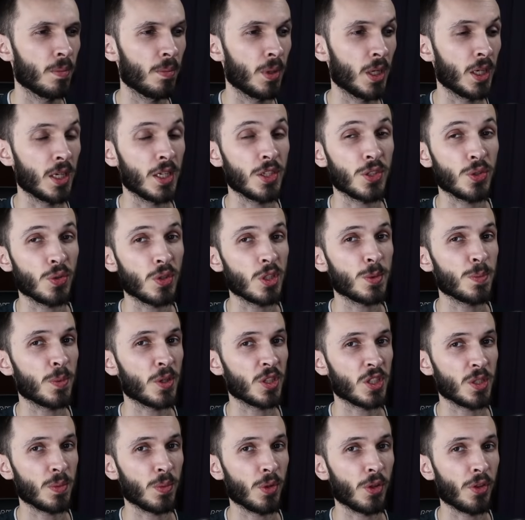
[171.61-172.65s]
but it's always
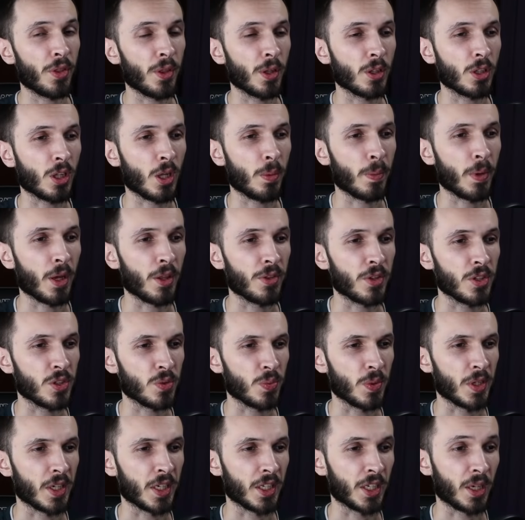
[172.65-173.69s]
possible they'll come out
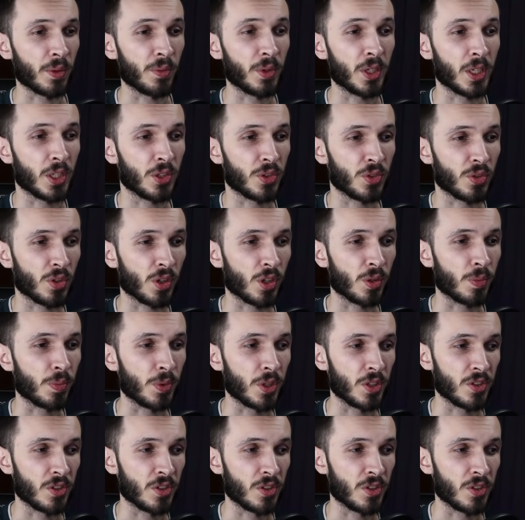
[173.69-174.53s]
this week and I really do hope